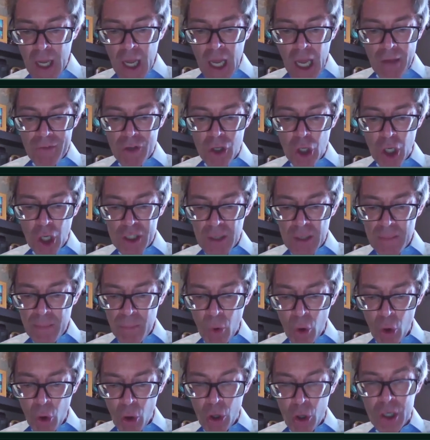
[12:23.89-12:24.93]
have gotten
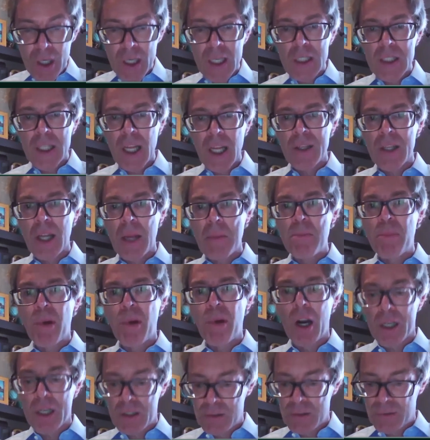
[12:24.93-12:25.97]
more than they
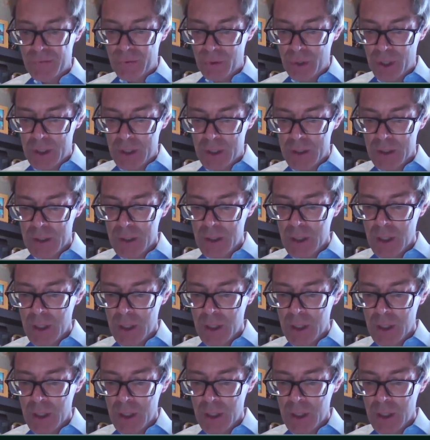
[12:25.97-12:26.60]
bargained for.